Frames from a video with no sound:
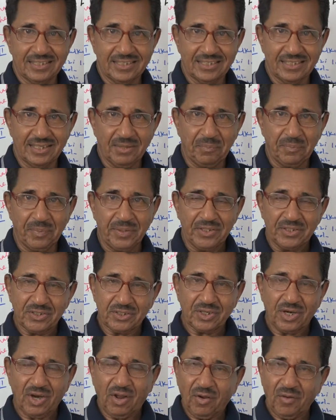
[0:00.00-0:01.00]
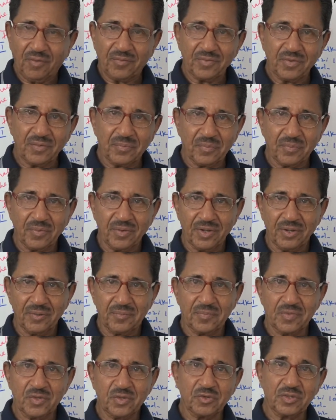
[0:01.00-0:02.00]
the persona of the
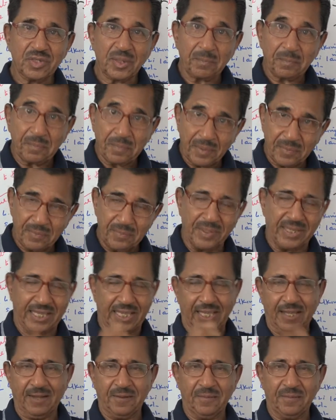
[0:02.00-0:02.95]
poem to the public?